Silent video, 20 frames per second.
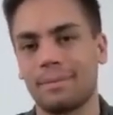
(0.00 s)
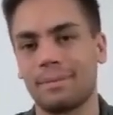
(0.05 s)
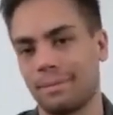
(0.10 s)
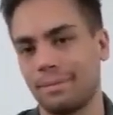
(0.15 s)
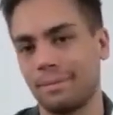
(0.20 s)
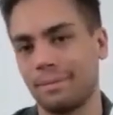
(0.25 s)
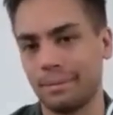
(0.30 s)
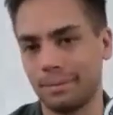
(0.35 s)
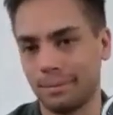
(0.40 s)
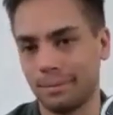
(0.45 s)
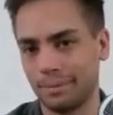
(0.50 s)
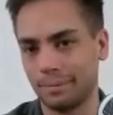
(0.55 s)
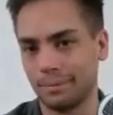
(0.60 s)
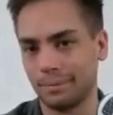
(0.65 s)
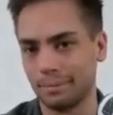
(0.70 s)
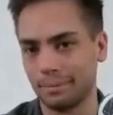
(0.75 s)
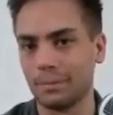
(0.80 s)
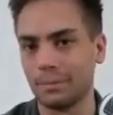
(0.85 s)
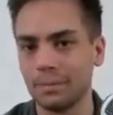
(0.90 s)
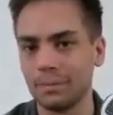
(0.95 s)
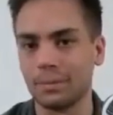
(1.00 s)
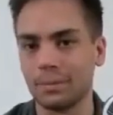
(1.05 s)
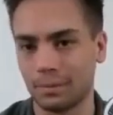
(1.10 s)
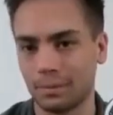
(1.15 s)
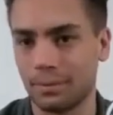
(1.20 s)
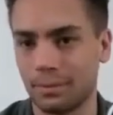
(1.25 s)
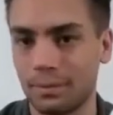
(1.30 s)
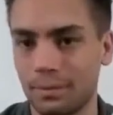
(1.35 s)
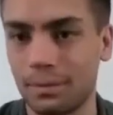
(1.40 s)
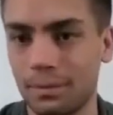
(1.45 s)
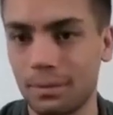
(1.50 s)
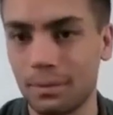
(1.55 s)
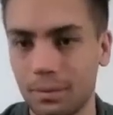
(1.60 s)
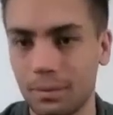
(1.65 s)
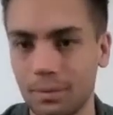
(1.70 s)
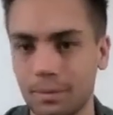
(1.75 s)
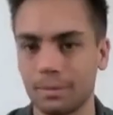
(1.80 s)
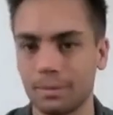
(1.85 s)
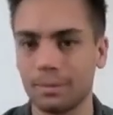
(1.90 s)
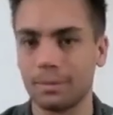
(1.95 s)

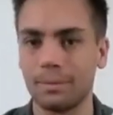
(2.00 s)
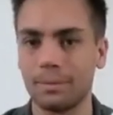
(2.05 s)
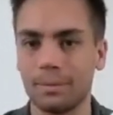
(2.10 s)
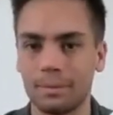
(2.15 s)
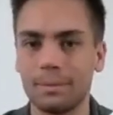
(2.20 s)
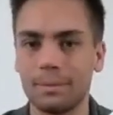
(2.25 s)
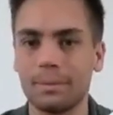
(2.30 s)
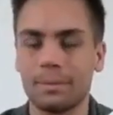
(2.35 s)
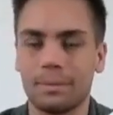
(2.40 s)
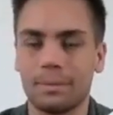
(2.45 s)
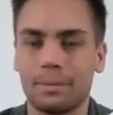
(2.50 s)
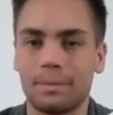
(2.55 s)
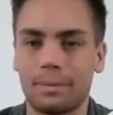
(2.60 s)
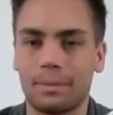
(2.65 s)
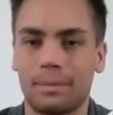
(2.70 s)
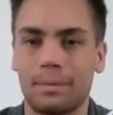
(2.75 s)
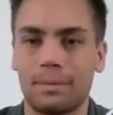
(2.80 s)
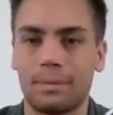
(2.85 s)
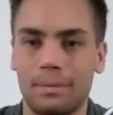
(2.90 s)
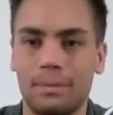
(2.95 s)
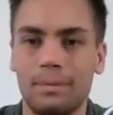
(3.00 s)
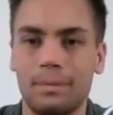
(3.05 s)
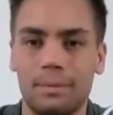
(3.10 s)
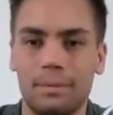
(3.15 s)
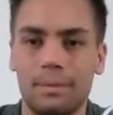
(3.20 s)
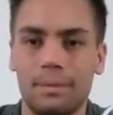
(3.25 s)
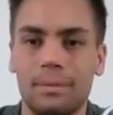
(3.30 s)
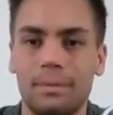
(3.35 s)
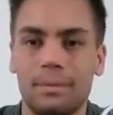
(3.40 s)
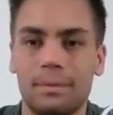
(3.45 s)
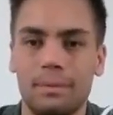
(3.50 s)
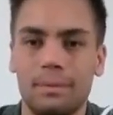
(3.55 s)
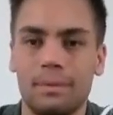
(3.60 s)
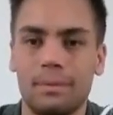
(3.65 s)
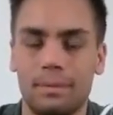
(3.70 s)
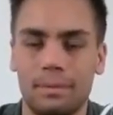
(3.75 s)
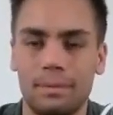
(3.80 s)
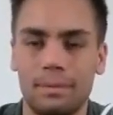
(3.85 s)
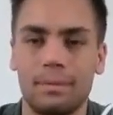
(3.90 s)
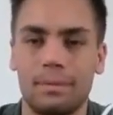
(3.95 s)

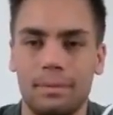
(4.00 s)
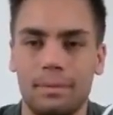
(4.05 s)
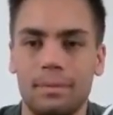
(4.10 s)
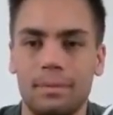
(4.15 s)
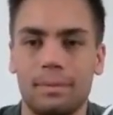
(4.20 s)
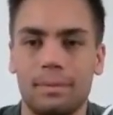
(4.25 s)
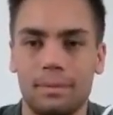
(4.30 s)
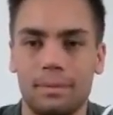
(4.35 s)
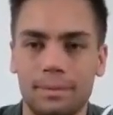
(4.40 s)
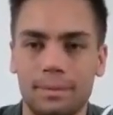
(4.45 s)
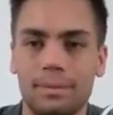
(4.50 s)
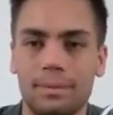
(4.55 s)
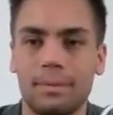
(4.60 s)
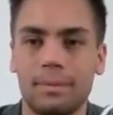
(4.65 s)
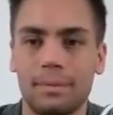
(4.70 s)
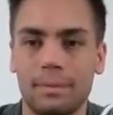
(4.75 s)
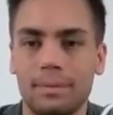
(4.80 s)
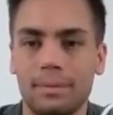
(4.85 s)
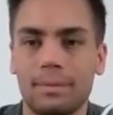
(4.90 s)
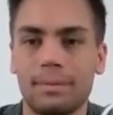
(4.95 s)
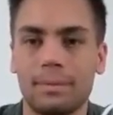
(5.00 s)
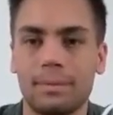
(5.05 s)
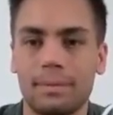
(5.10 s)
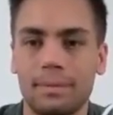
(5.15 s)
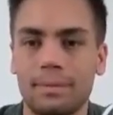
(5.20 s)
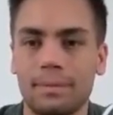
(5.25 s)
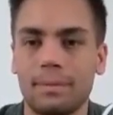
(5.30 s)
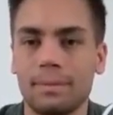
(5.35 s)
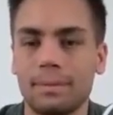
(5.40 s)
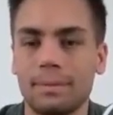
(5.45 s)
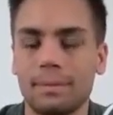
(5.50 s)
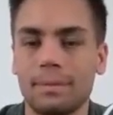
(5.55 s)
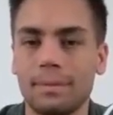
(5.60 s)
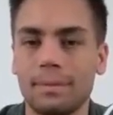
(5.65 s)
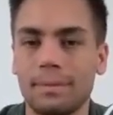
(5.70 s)
The person shown says nothing.